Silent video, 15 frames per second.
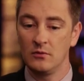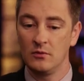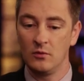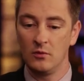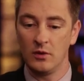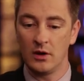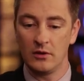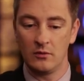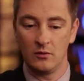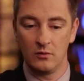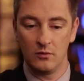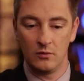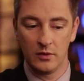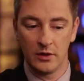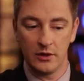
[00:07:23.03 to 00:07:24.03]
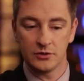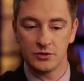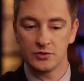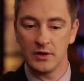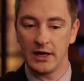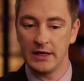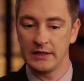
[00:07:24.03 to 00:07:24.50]
what we're
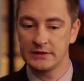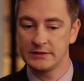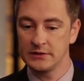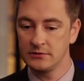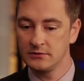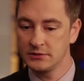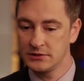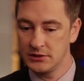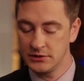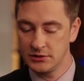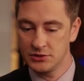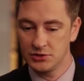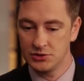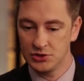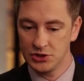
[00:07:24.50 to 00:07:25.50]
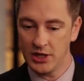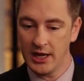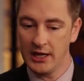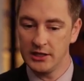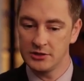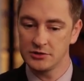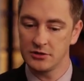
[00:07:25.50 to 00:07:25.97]
trying to, to
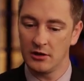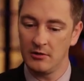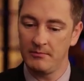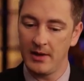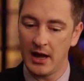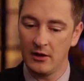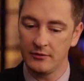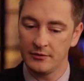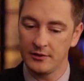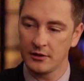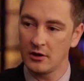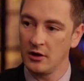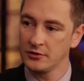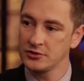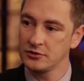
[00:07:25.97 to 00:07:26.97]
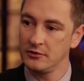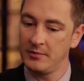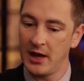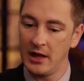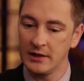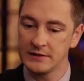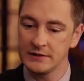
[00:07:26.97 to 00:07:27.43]
change about the culture of
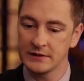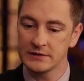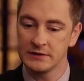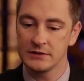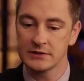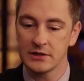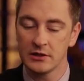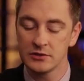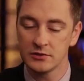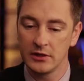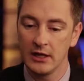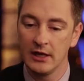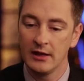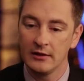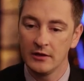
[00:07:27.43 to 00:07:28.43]
politics in this country.